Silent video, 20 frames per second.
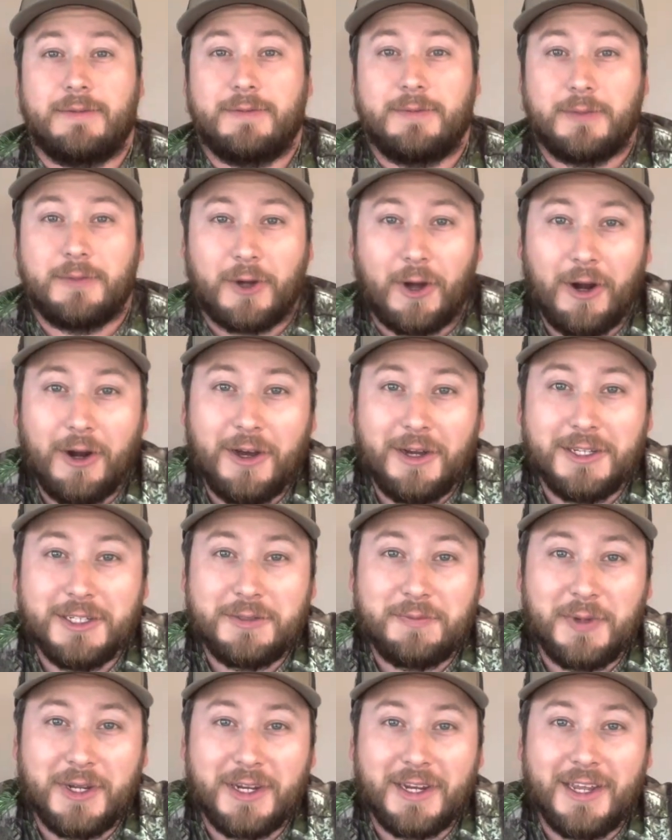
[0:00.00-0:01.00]
currently
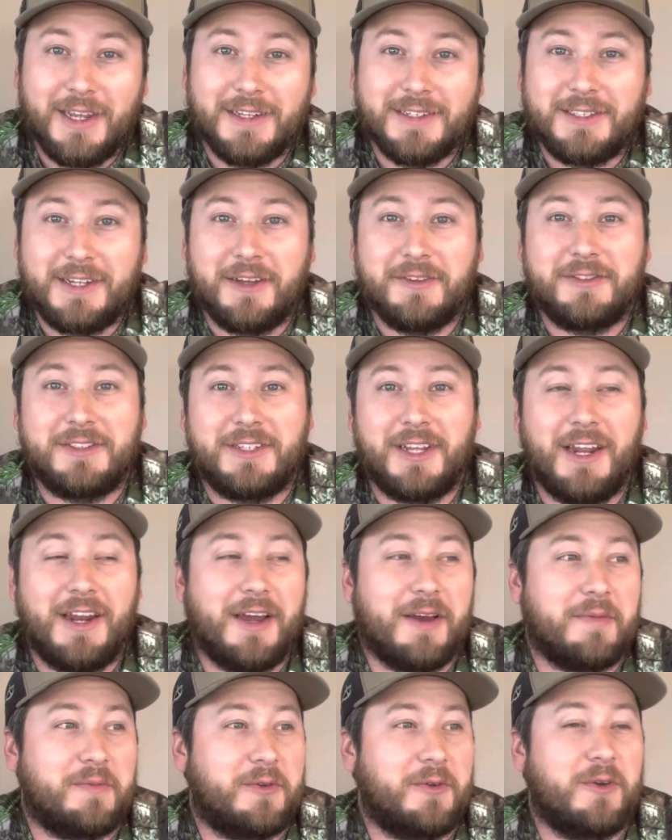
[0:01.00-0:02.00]
just been getting stuff set
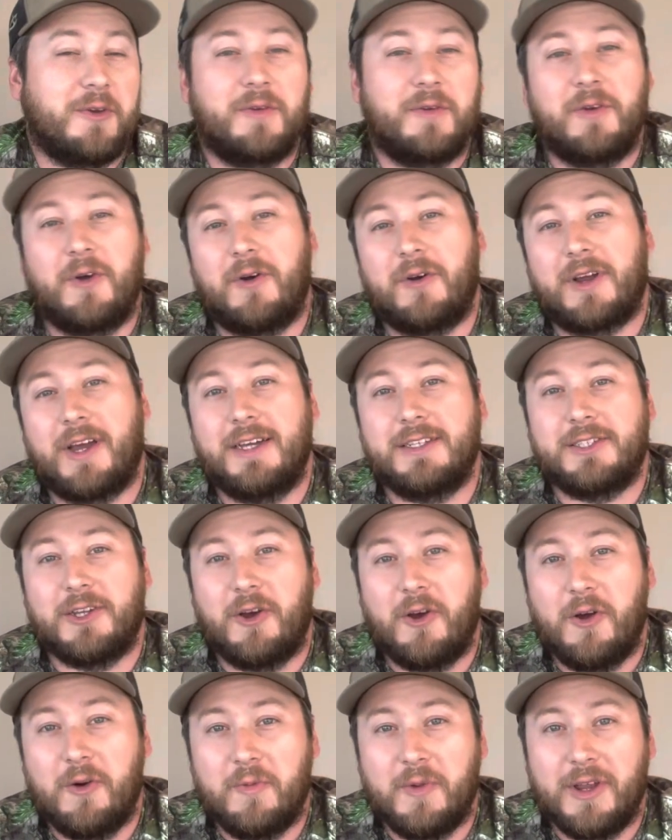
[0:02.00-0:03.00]
up, doing all kinds of
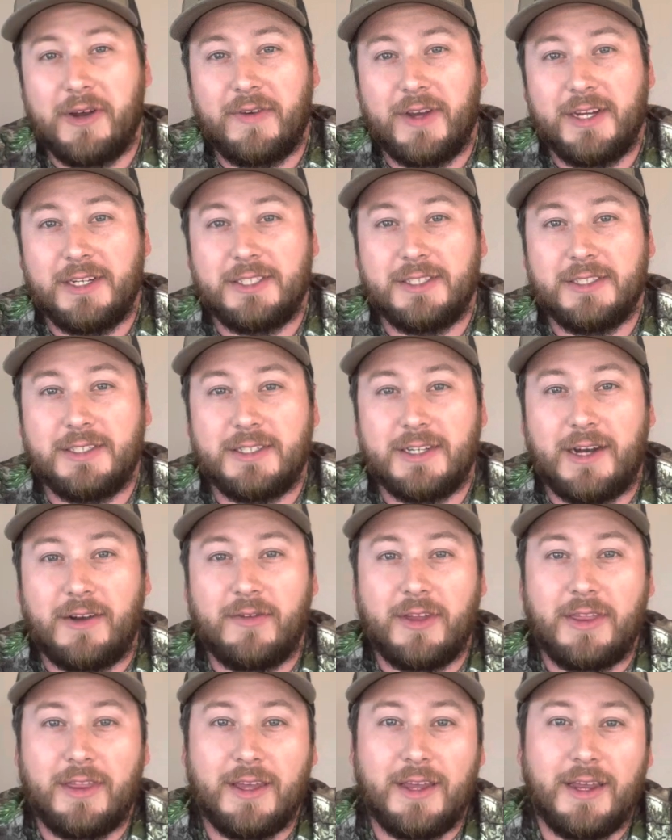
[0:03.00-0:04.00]
home renovations and
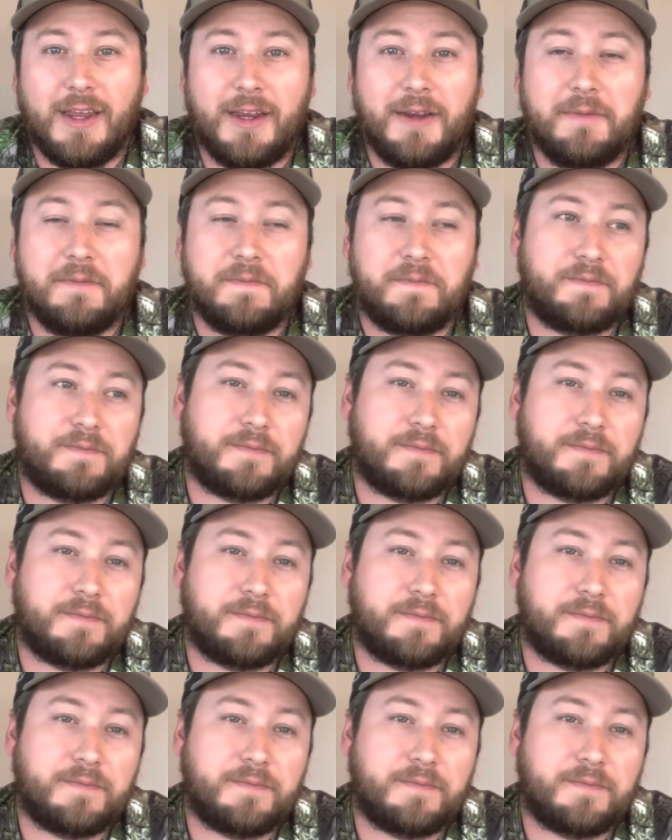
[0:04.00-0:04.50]
everything.